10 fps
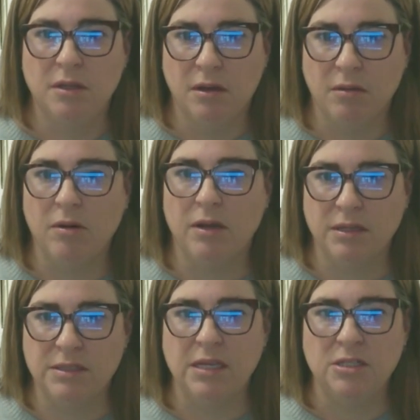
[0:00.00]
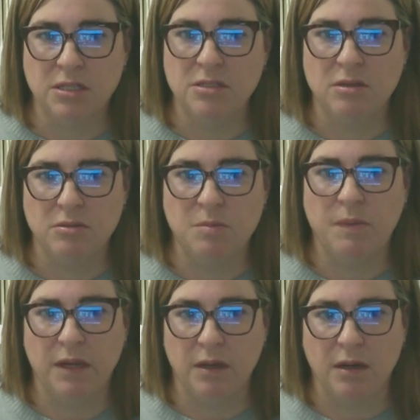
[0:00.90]
organizations, those
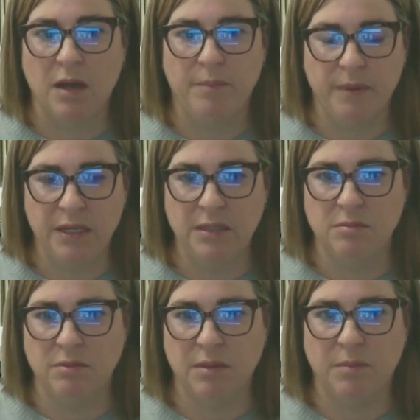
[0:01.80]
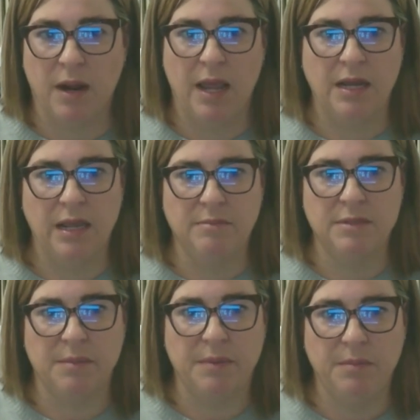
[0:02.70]
bigger companies with the brand names
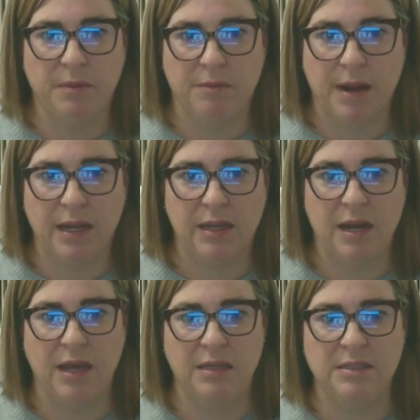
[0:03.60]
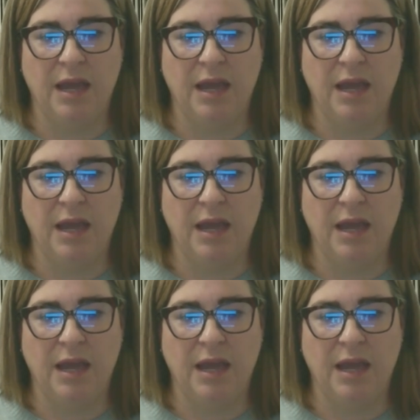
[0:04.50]
that people recognize.